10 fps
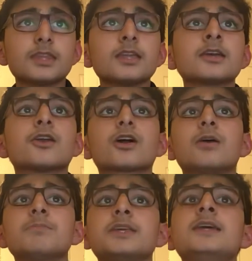in our
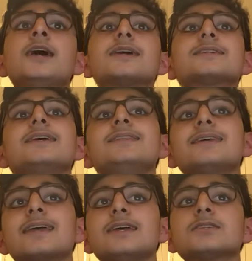company as it
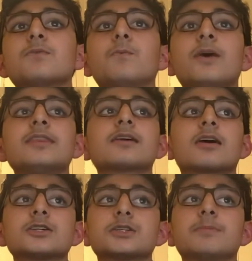indicates when the
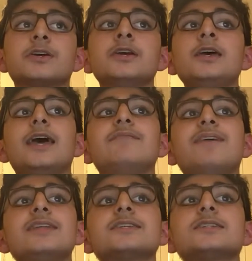customer
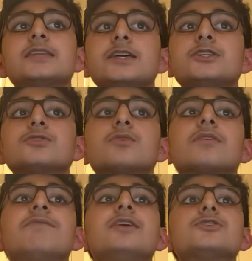advances stages or
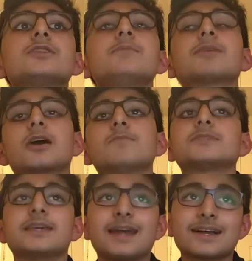eventually becomes
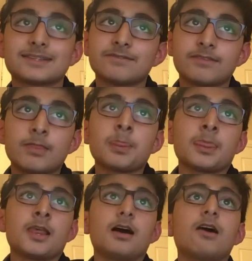inactive.
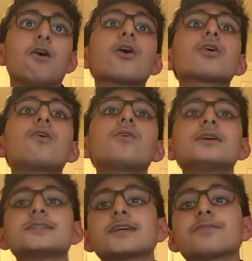Our goal
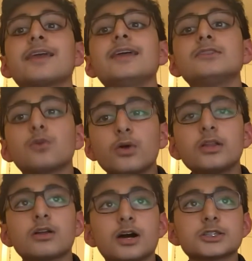is to create
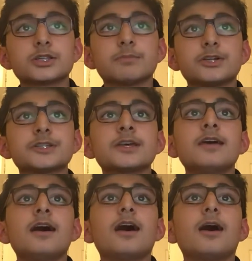loyal customers
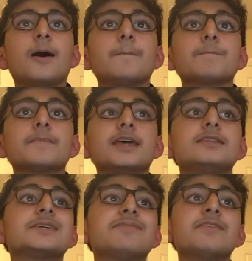
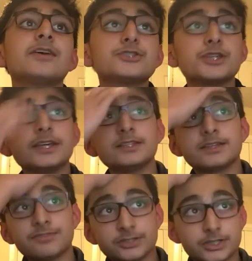and differentiate
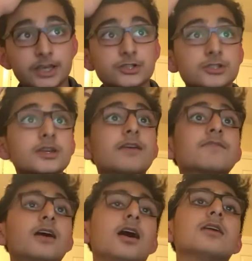different stages
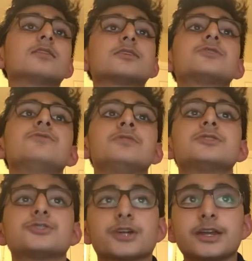of a
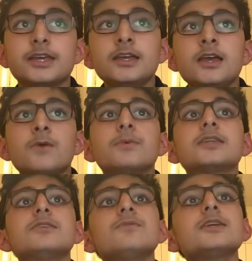student's journey. We
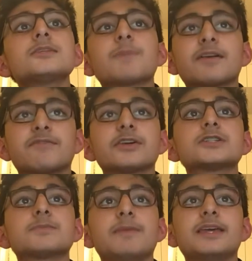can do this by
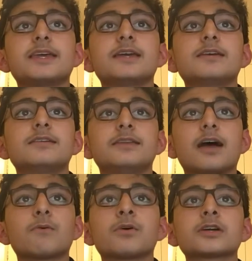first making
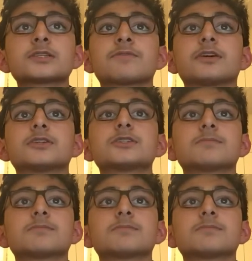networks for